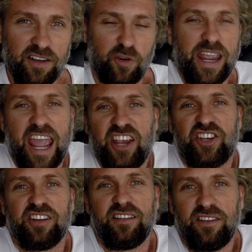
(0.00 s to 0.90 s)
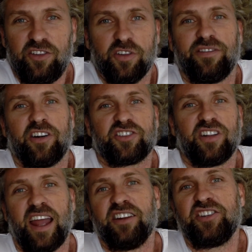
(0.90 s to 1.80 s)
creation,
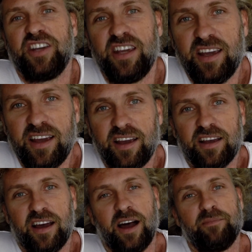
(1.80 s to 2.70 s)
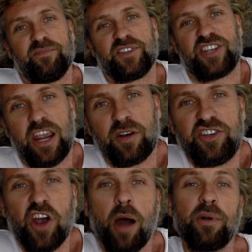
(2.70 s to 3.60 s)
universal energy,
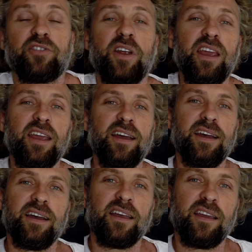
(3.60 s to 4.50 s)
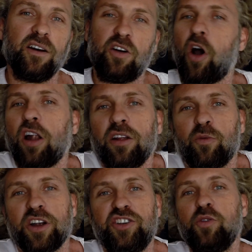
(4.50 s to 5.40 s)
sacred geometry, you know, call
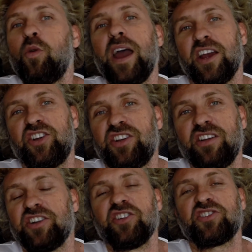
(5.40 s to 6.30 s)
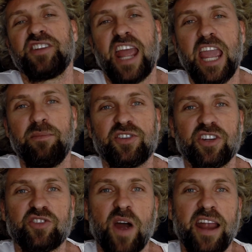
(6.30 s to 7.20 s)
it what you wish. They're just names
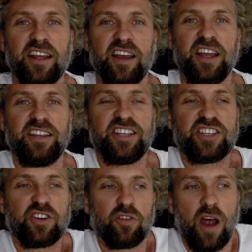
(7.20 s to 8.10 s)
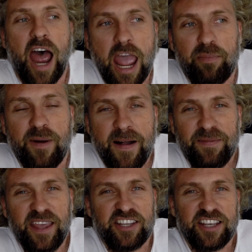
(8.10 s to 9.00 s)
to try to describe
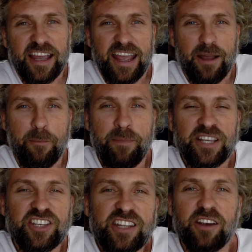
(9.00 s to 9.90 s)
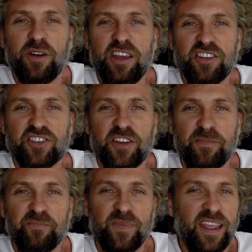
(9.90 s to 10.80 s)
this mysterious,
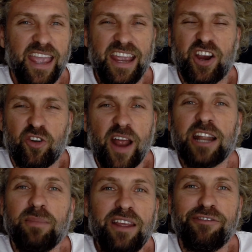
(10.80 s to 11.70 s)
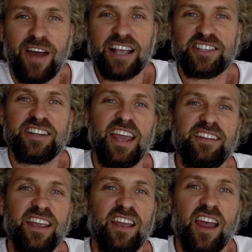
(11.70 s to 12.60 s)
incredibly
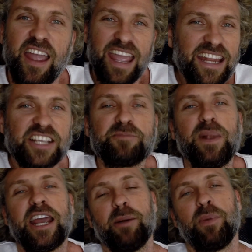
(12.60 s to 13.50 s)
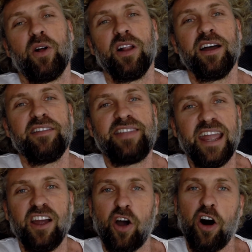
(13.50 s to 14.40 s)
fascinating, inexplicable
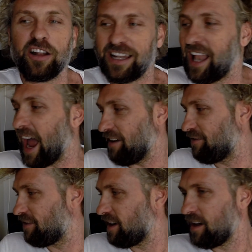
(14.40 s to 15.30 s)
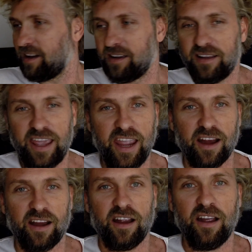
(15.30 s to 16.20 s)
thing called life.
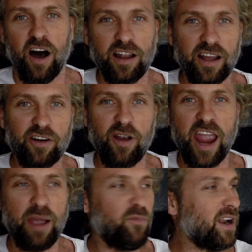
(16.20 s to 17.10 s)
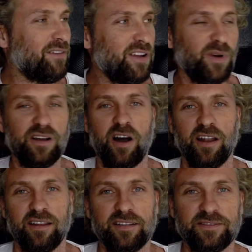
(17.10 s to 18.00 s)
Here, hologram, whatever you want to
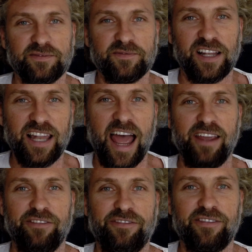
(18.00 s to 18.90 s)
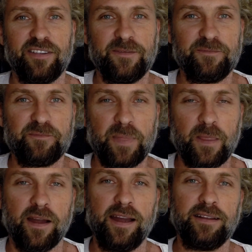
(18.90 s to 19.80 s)
call it, life,
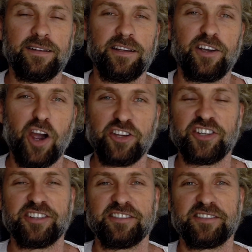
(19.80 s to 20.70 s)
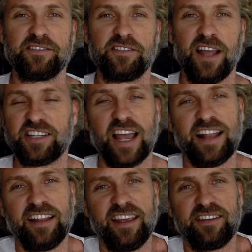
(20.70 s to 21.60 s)
right? Consciousness.
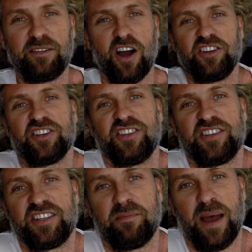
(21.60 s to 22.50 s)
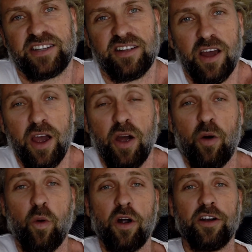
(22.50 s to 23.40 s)
I think the consciousness is the best
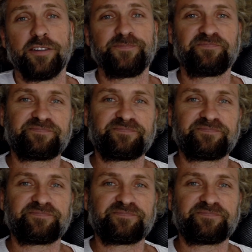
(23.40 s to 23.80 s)
word.